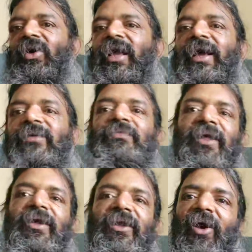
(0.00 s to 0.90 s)
Okay,
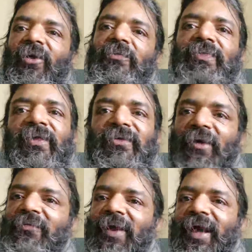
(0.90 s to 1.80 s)
now
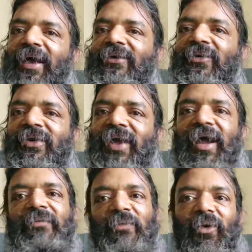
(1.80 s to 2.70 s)
someone has to
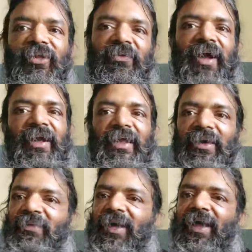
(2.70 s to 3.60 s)
try both way
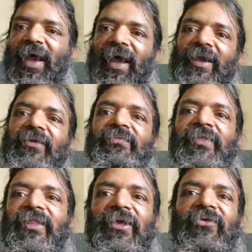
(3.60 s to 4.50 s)
dv and
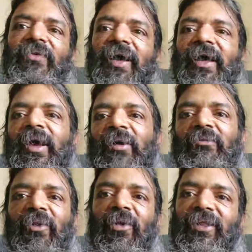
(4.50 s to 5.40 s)
this way
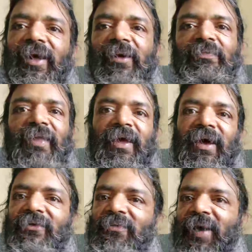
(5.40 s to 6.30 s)
for the
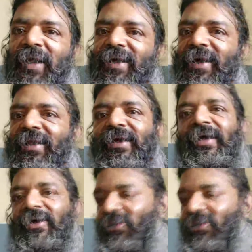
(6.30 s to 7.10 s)
spherical